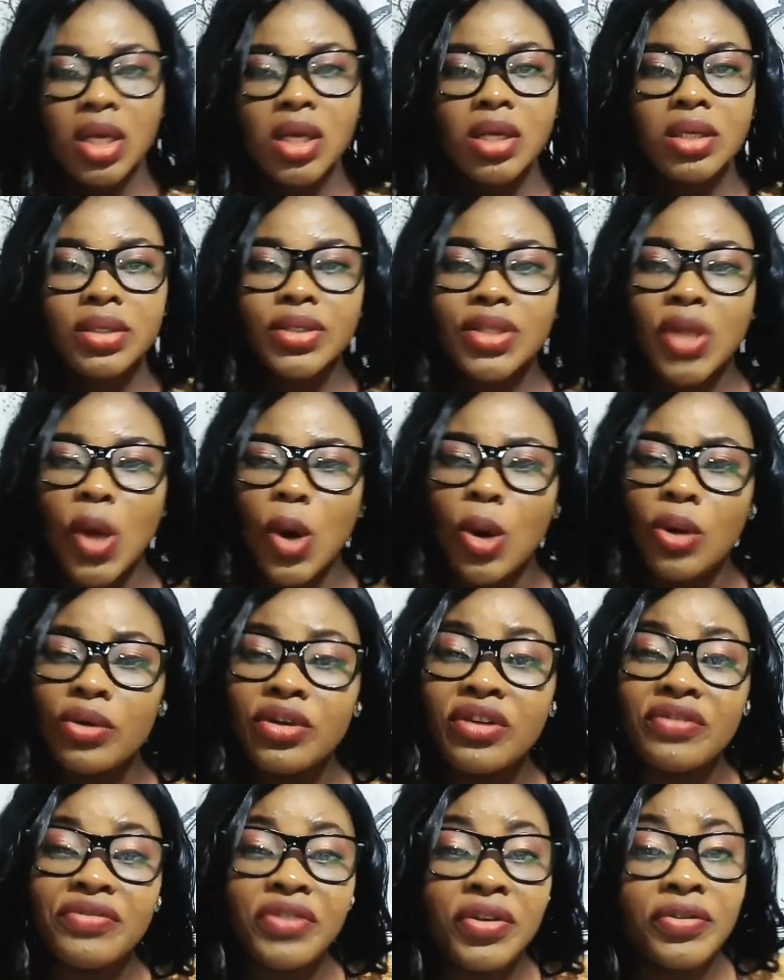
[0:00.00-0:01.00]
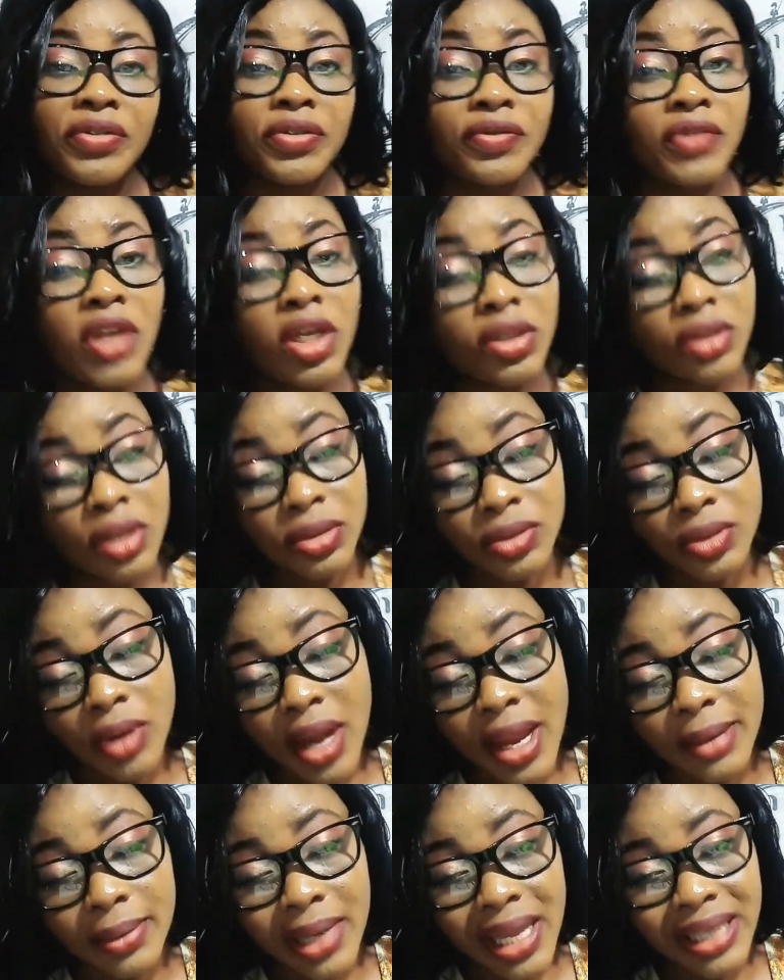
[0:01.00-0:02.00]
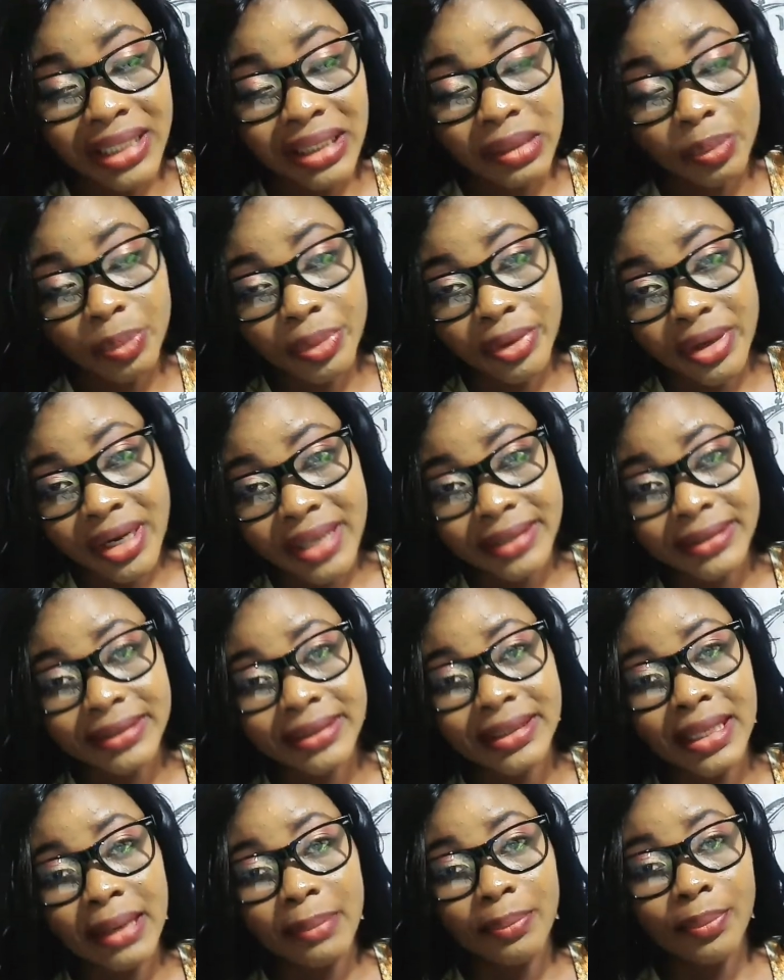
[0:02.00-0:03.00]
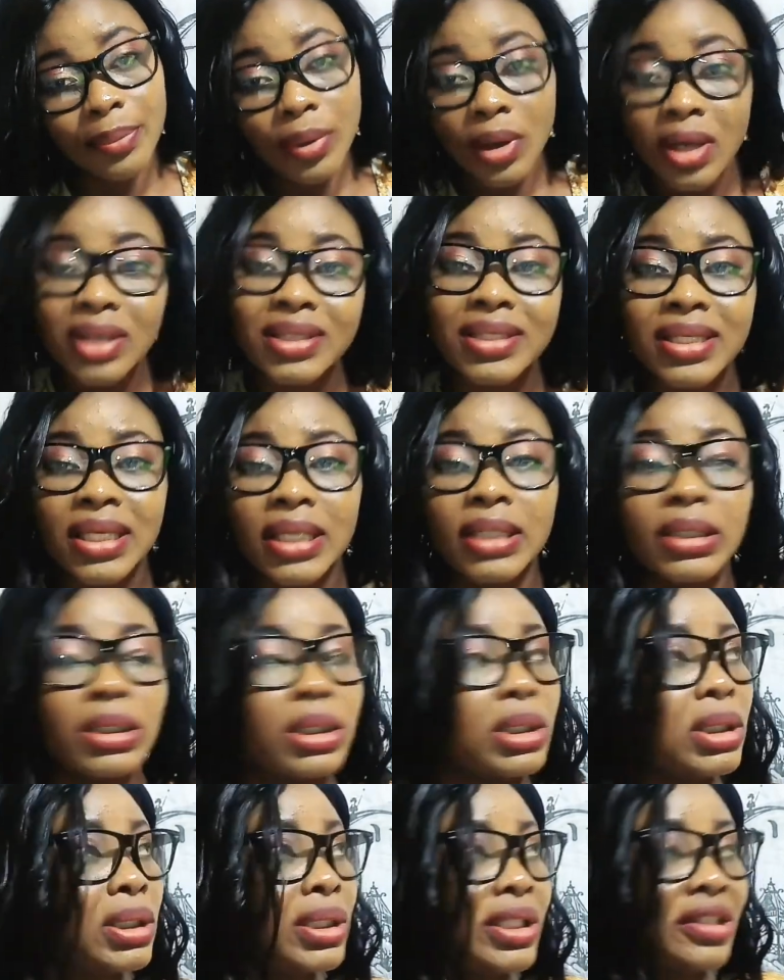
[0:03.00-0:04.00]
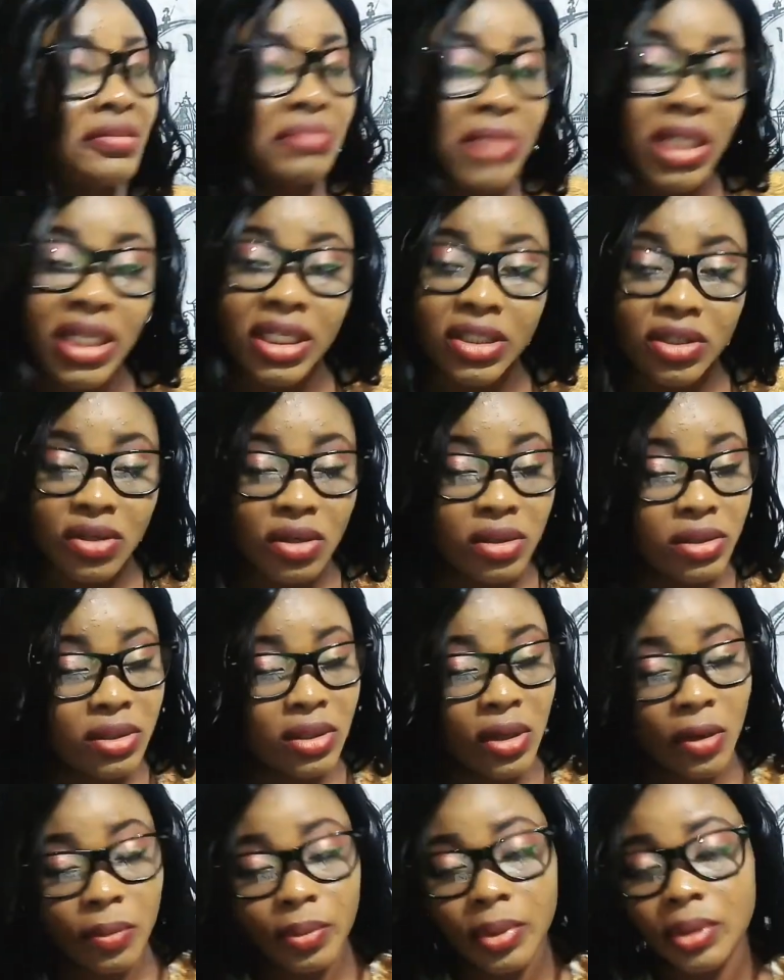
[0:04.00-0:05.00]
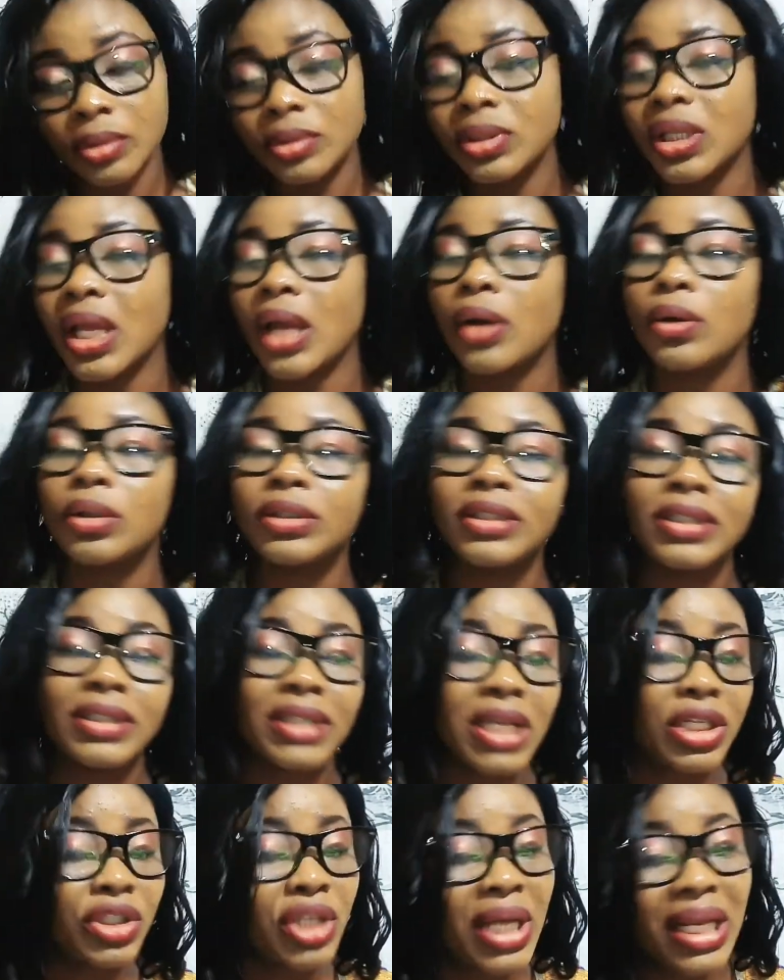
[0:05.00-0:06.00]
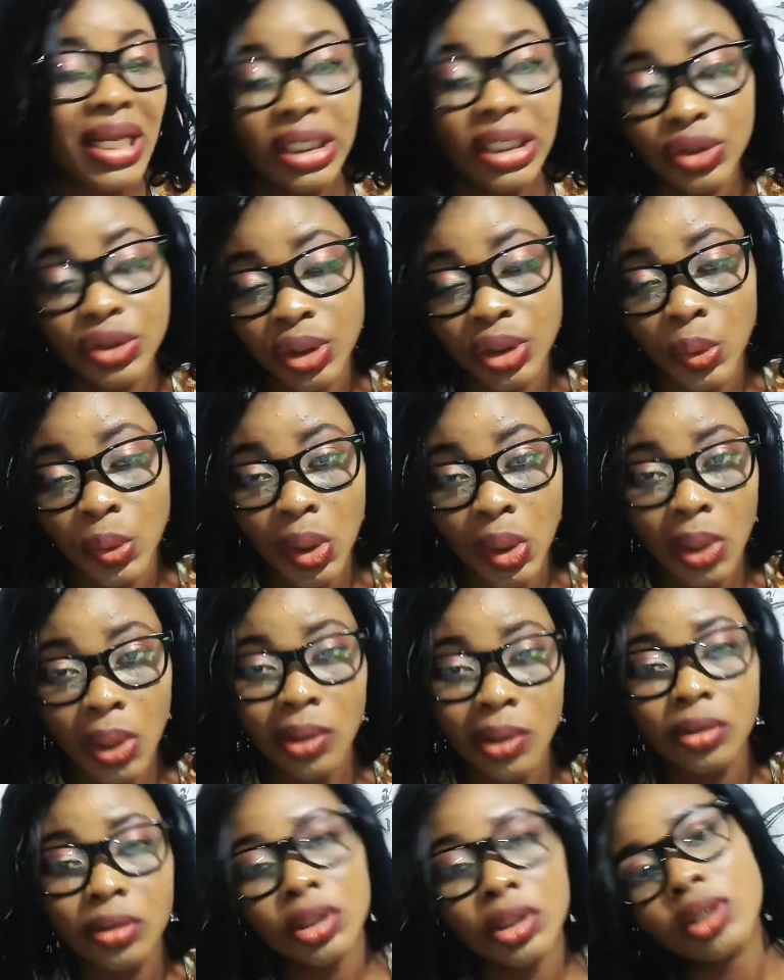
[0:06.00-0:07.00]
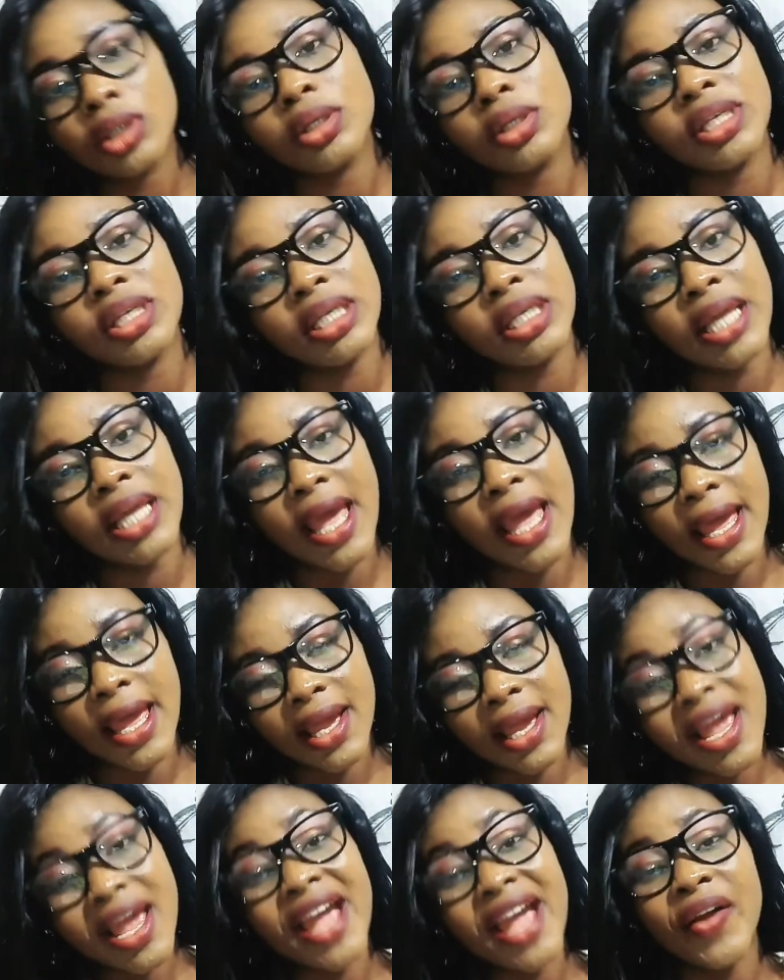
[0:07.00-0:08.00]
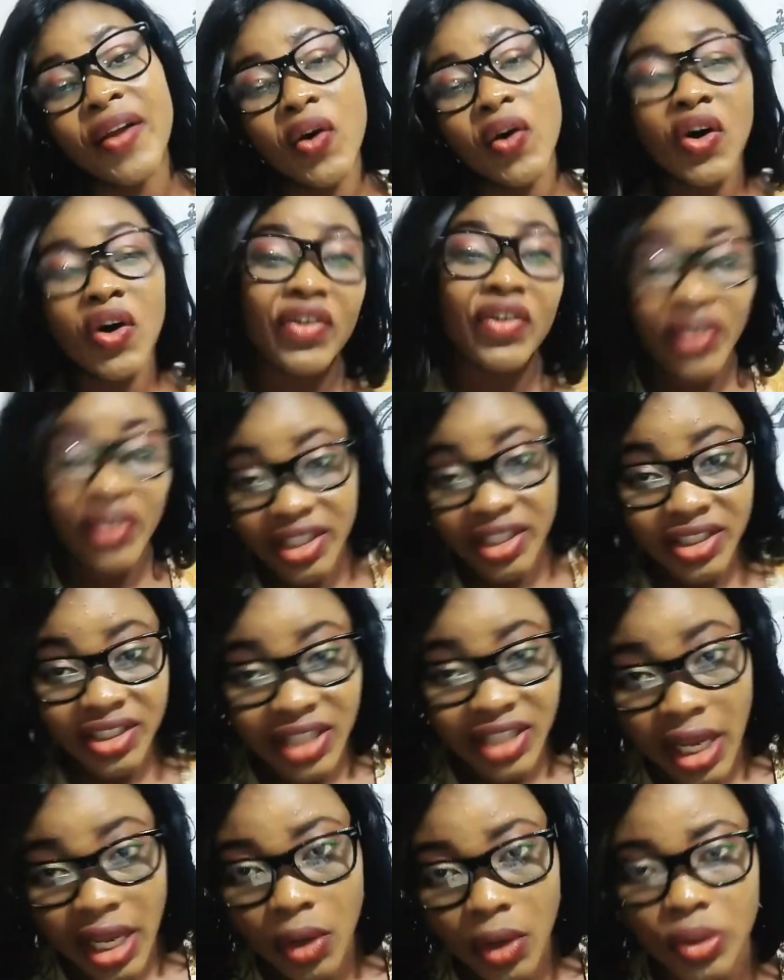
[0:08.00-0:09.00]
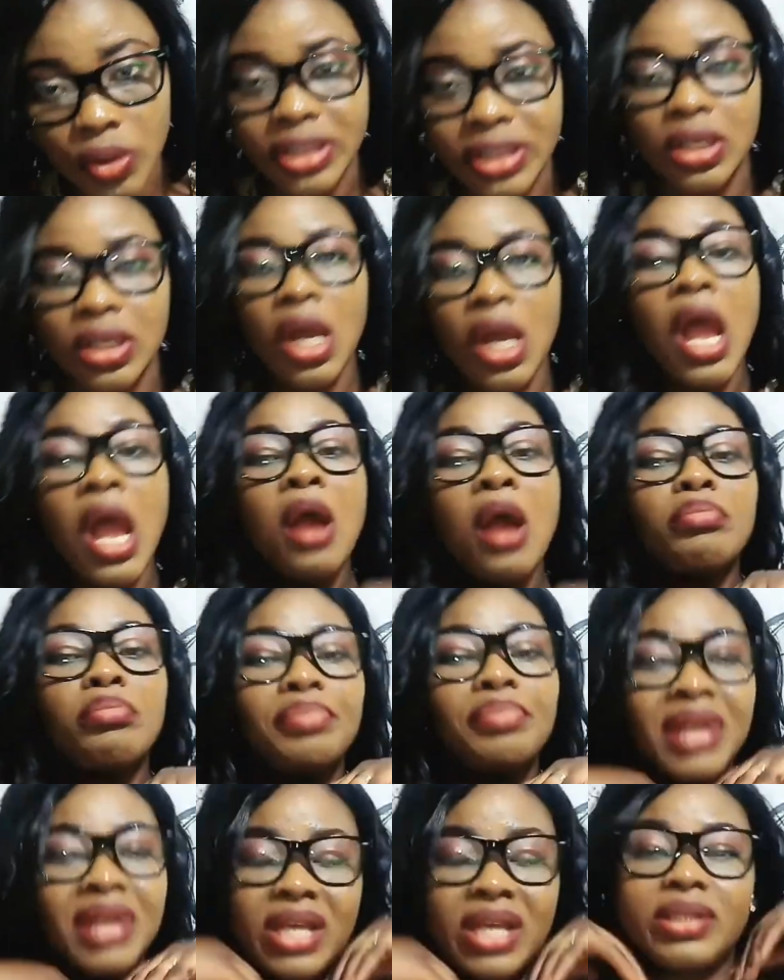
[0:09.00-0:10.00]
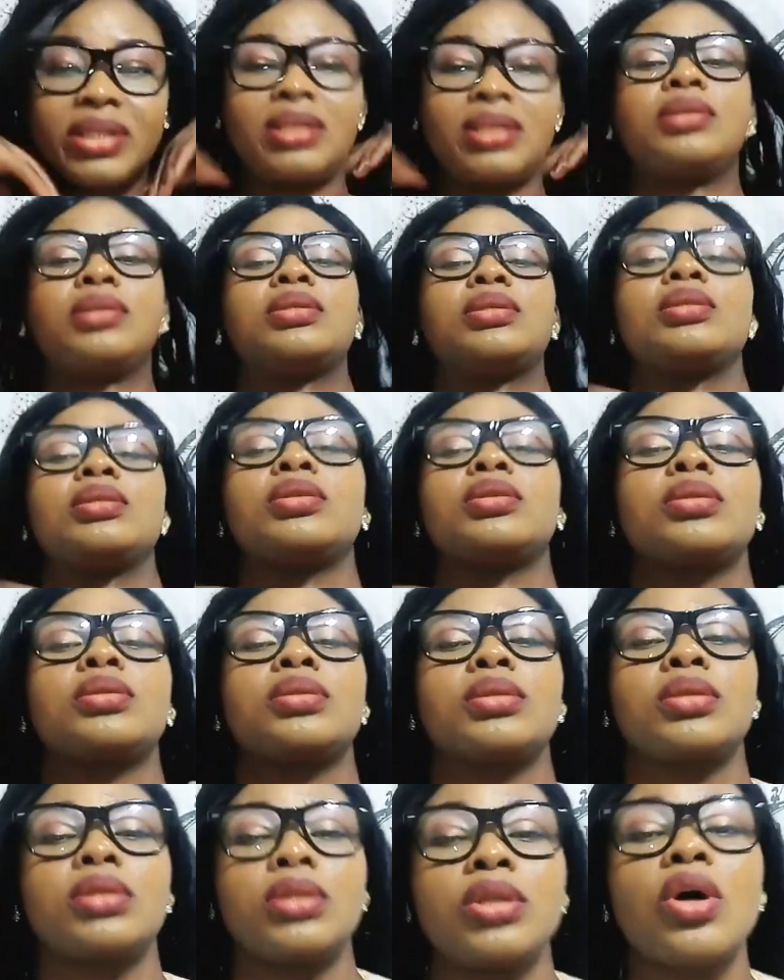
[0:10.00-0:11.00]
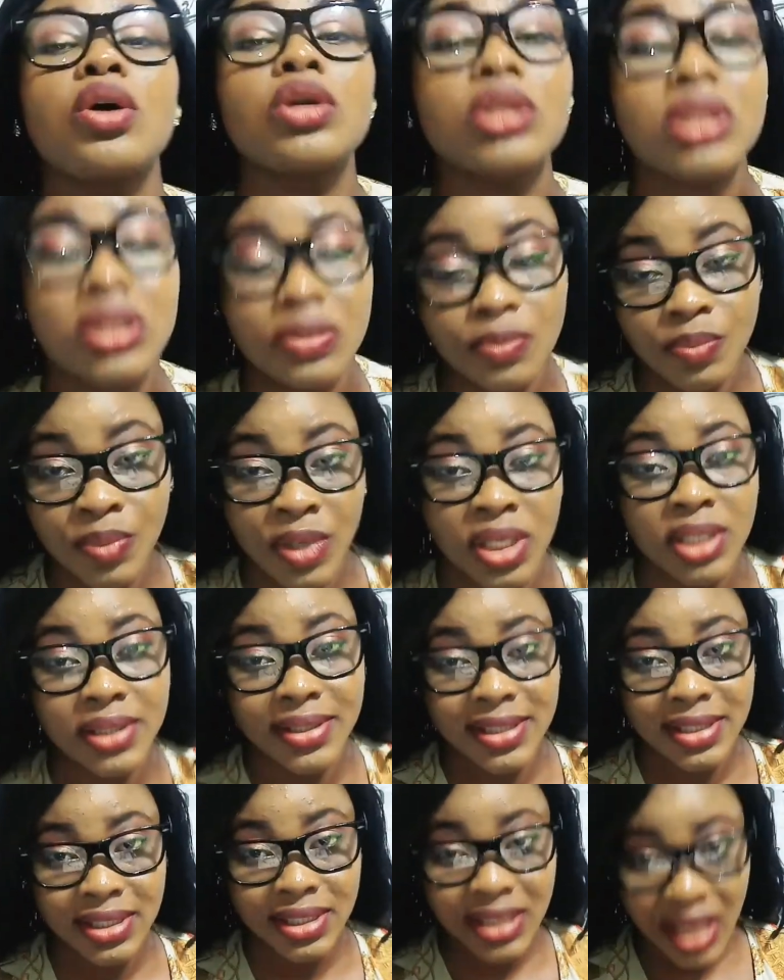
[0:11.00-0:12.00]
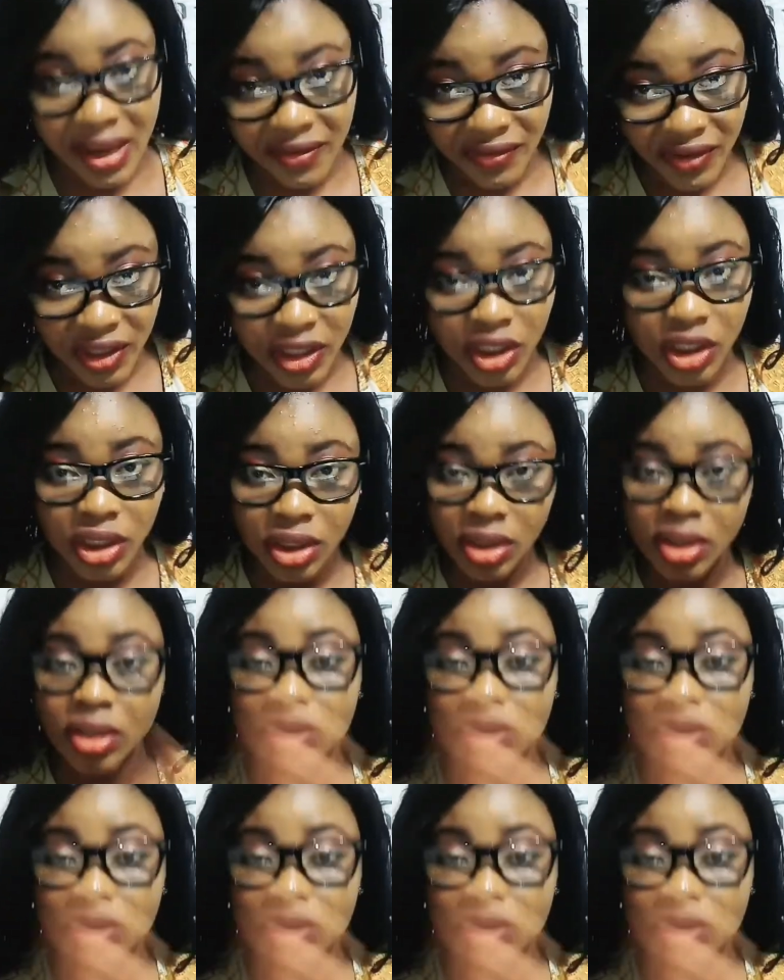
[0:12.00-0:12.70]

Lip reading: So if you've not subscribed, kindly press the button, give me the thumbs up. The host is actually doing well. Yeah, encourage the host. Please don't be selfish.